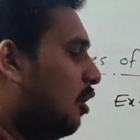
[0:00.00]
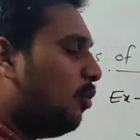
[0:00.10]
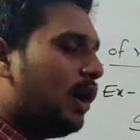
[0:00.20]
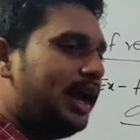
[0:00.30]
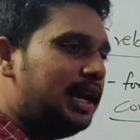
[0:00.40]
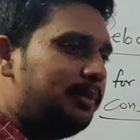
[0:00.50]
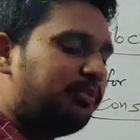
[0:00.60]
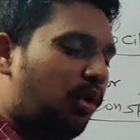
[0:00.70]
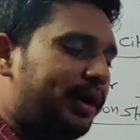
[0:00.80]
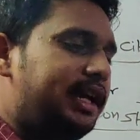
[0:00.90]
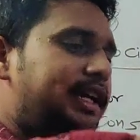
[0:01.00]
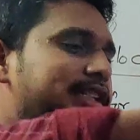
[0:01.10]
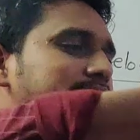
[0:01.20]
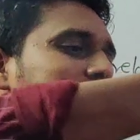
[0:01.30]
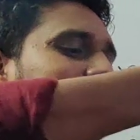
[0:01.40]
While body
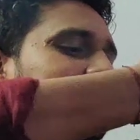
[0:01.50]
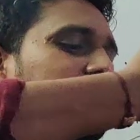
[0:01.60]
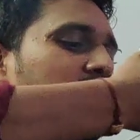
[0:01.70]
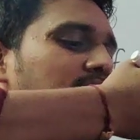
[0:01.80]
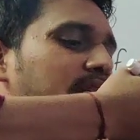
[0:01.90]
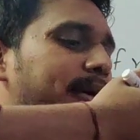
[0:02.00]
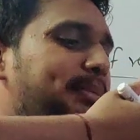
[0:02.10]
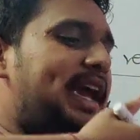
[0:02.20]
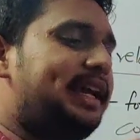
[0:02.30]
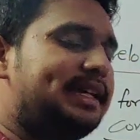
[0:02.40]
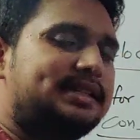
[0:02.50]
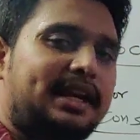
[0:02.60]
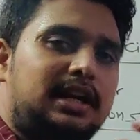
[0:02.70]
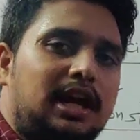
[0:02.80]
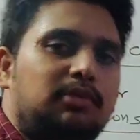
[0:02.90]
is make a
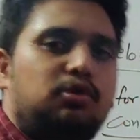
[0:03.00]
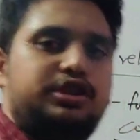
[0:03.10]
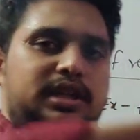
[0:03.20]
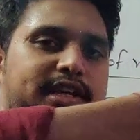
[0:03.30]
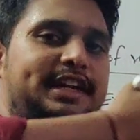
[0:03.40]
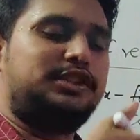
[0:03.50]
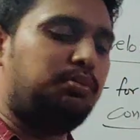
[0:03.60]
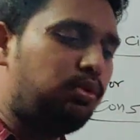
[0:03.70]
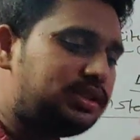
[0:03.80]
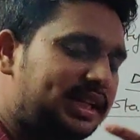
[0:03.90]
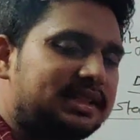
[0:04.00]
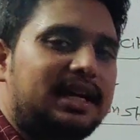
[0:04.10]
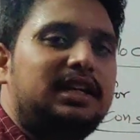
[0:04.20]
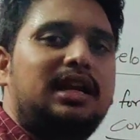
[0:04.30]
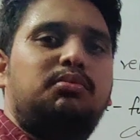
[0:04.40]
circular motion, it is moves in a
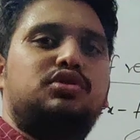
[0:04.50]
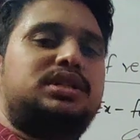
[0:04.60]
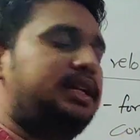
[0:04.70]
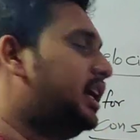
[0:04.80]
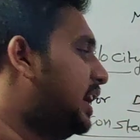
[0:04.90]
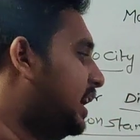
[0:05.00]
circular motion.